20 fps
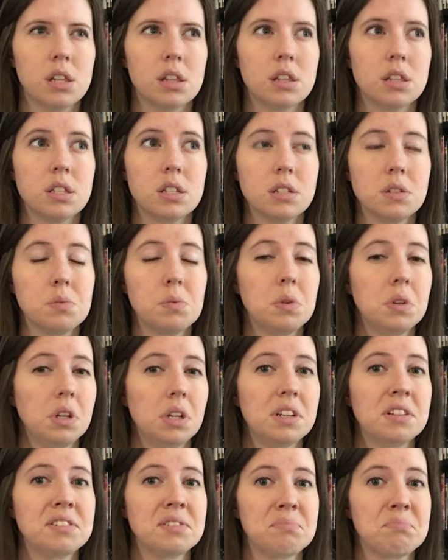This one
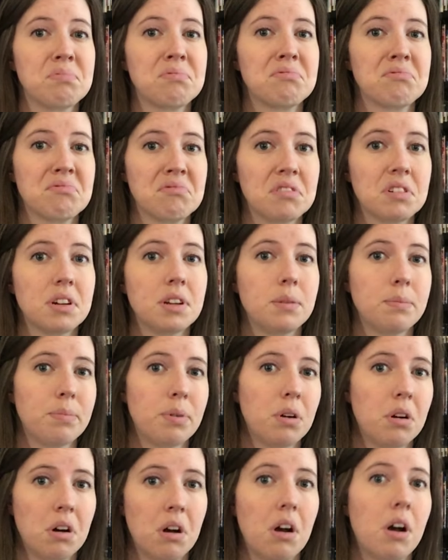is a pretty
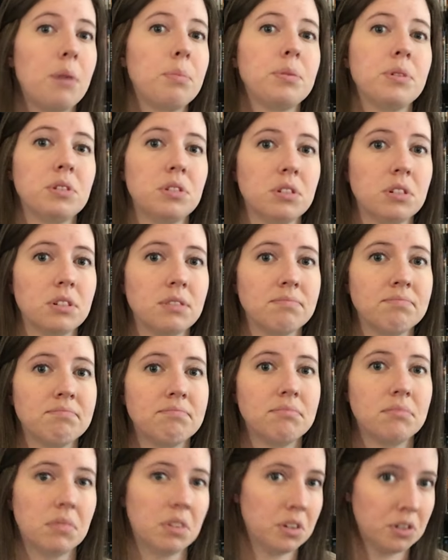popular,
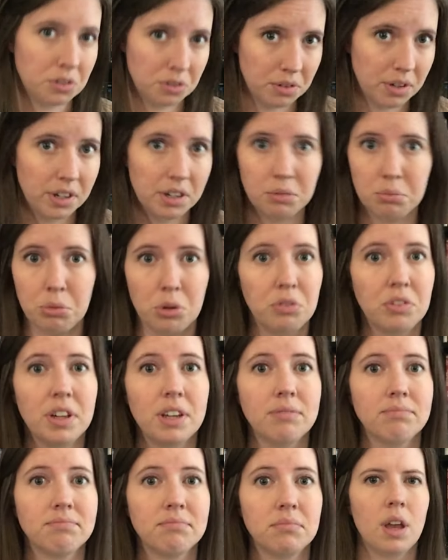underrated movie,
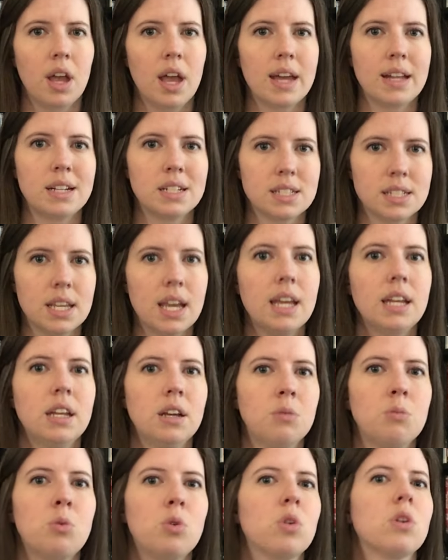and it's
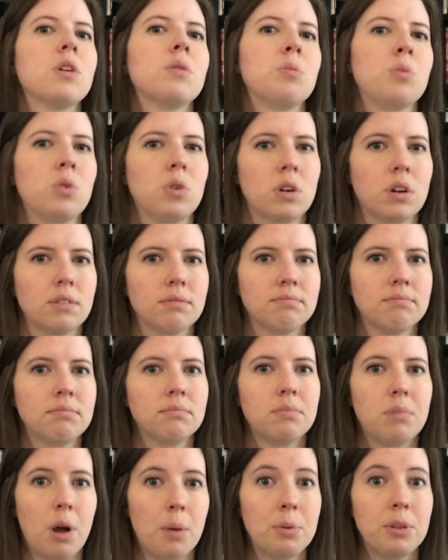gaining more and more
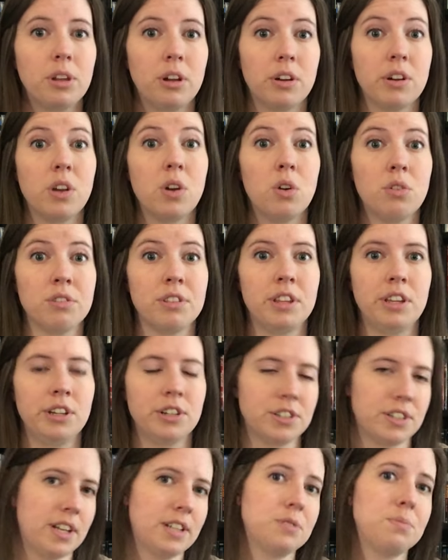popularity over the
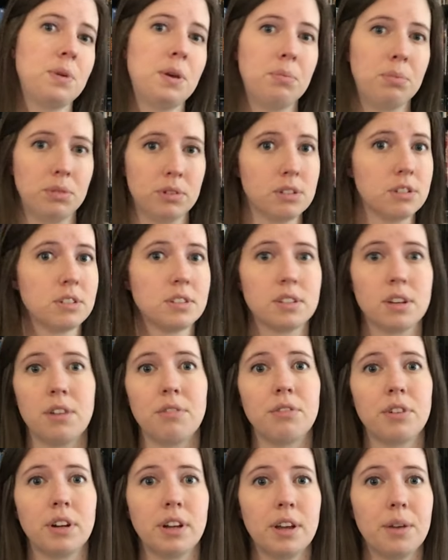years as people are
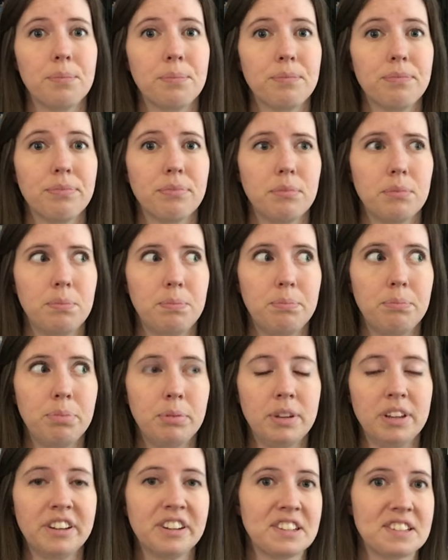discovering it
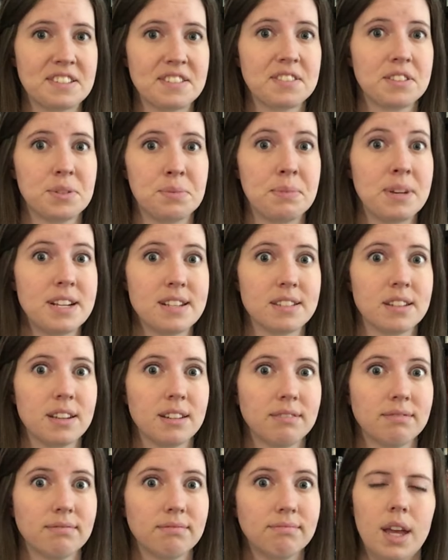because it's amazing.
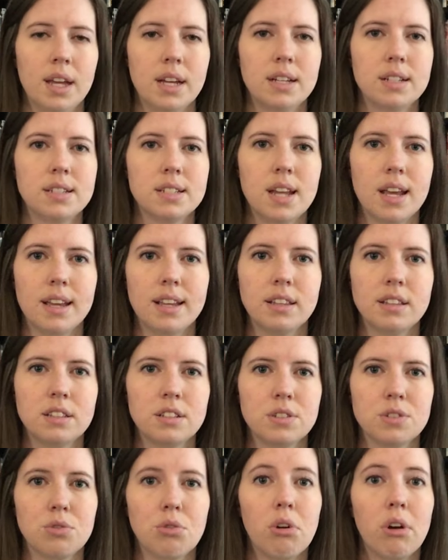It's taking the
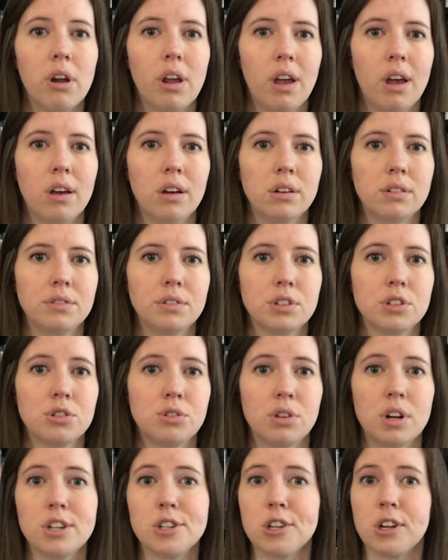story of
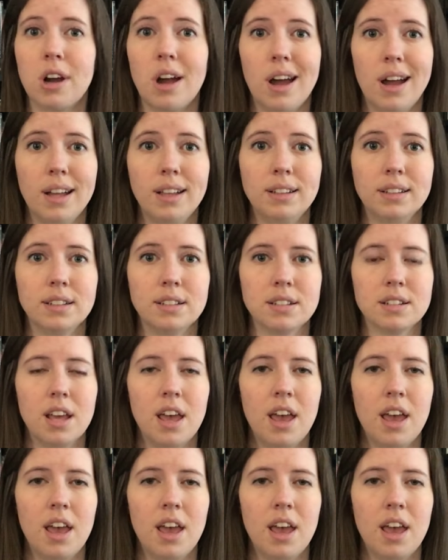Treasure Island